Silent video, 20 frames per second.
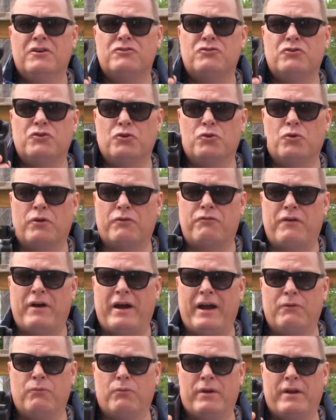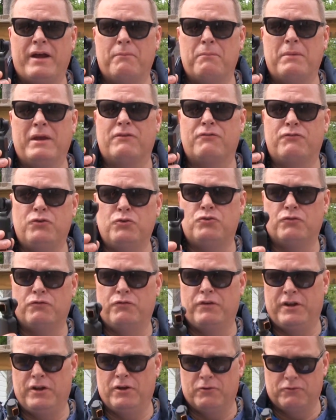so you're notified when I make future
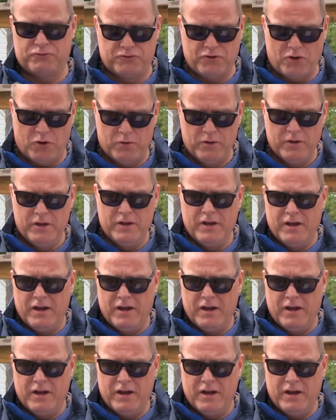videos. So